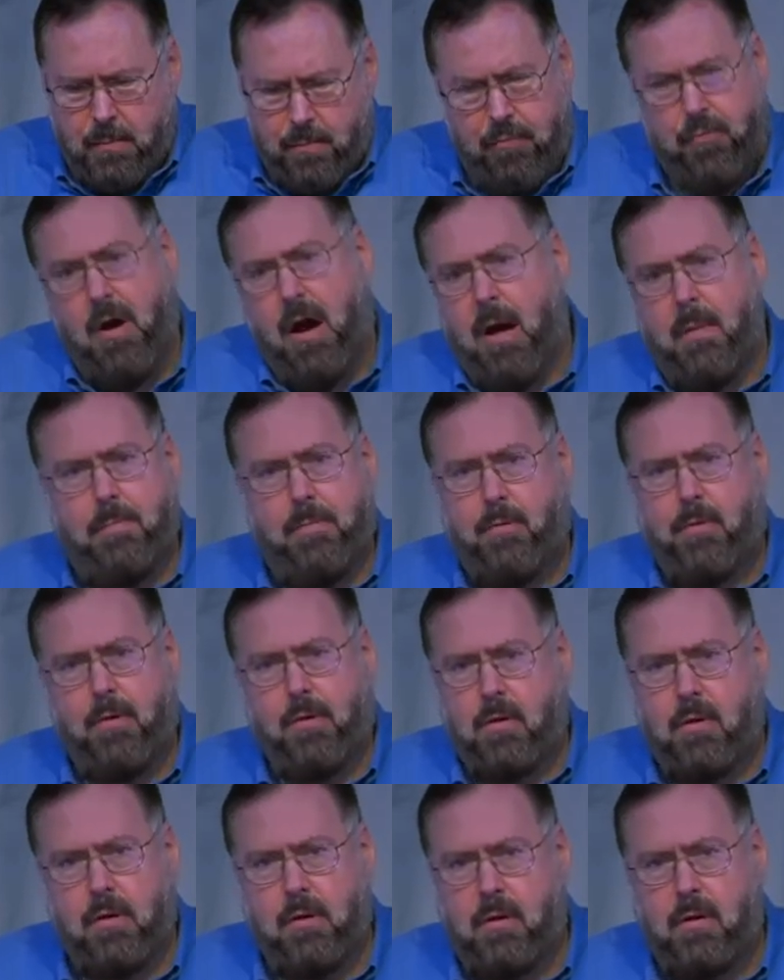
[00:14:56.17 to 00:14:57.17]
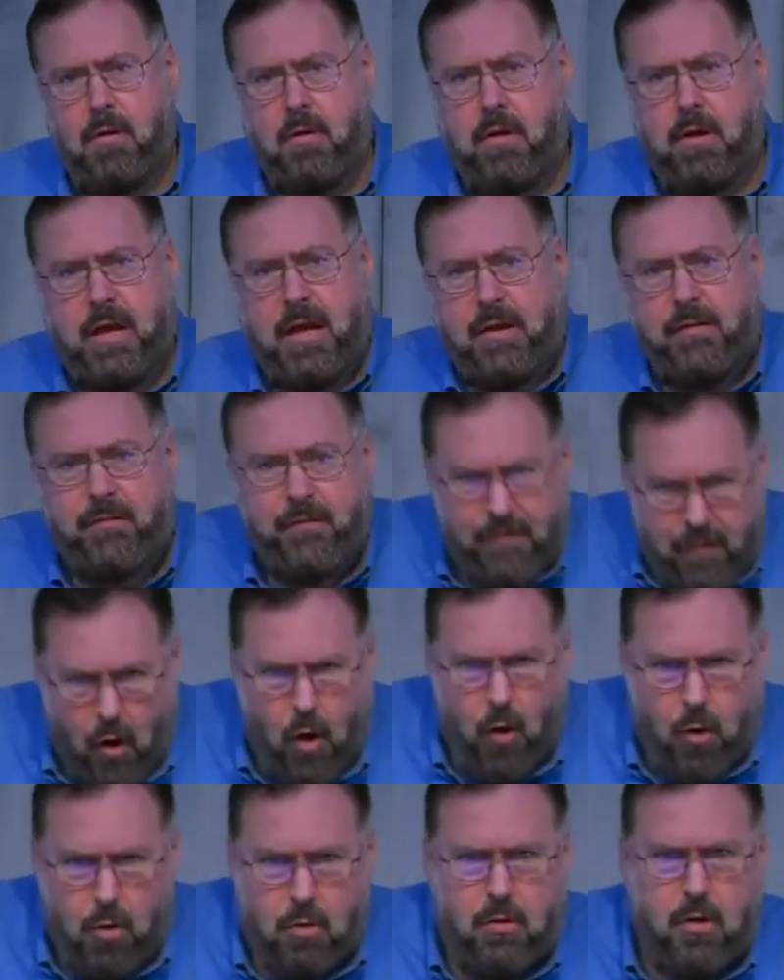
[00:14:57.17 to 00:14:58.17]
proper, in
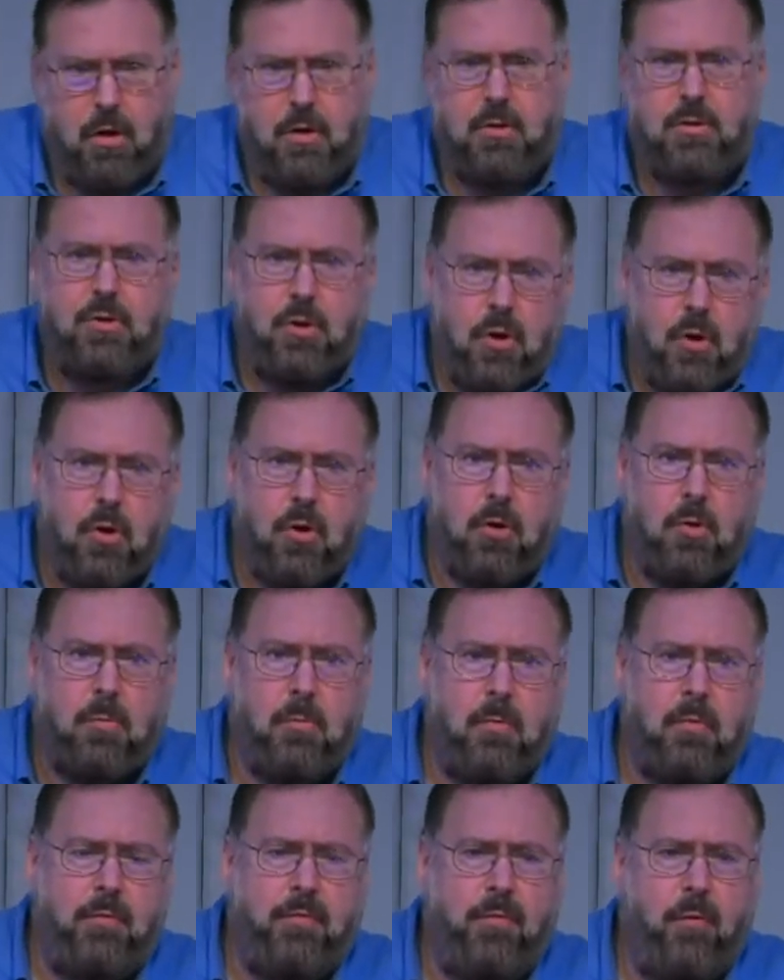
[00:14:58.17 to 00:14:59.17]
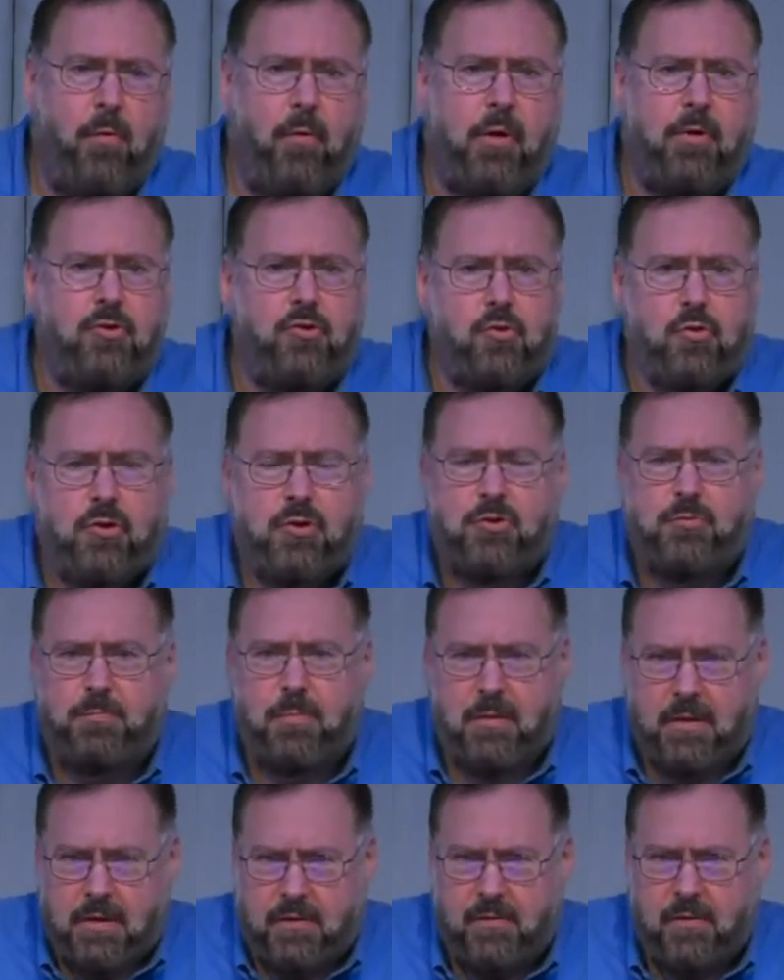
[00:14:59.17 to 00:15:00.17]
vogue term for a Jewish
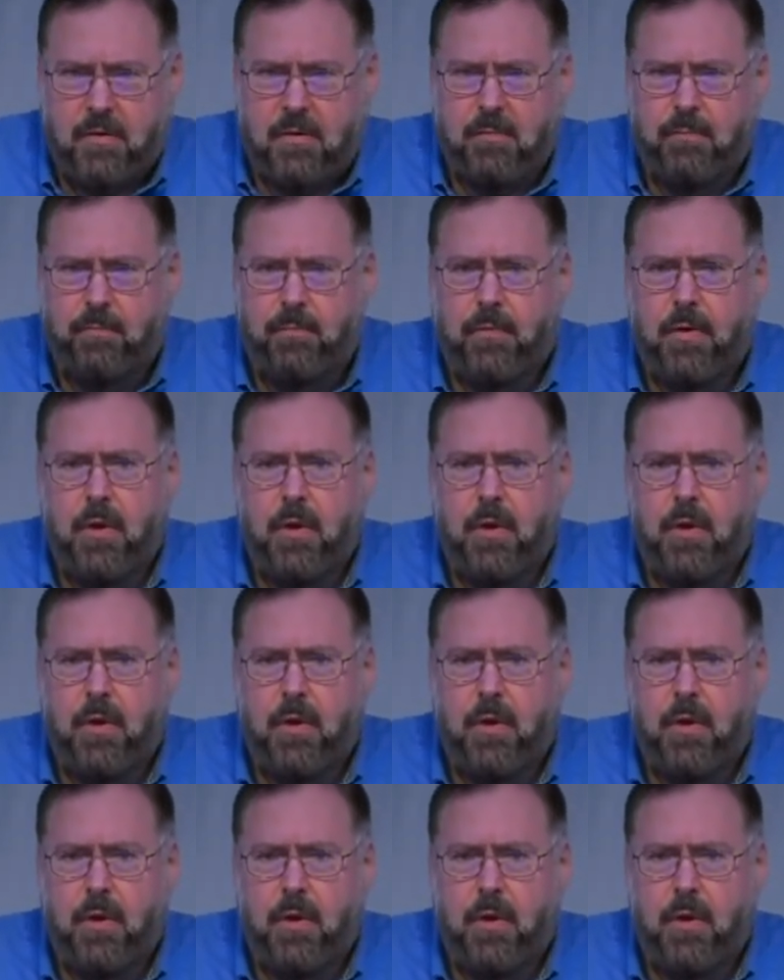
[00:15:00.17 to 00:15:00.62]
believer